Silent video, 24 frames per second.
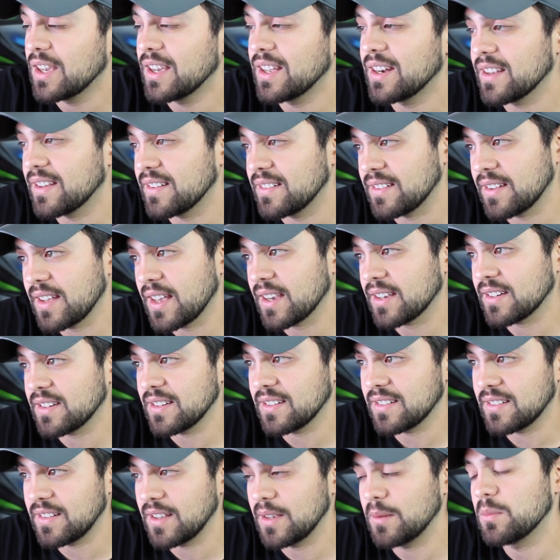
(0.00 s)
an
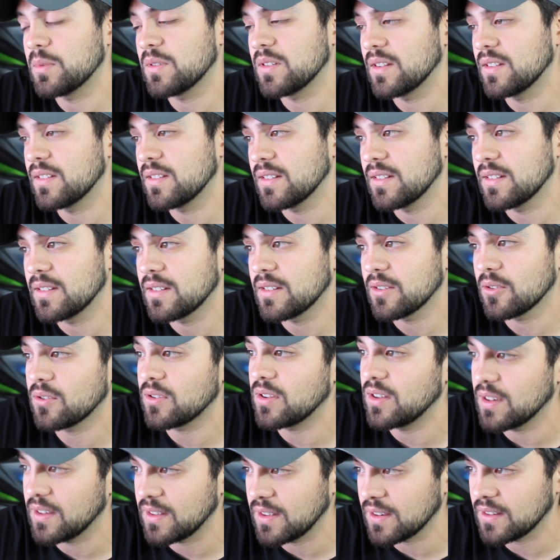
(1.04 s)
exact same sentence, or
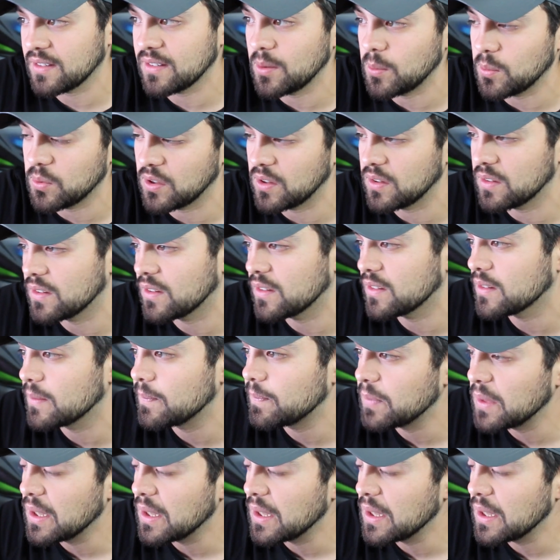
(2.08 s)
the exact same sentence.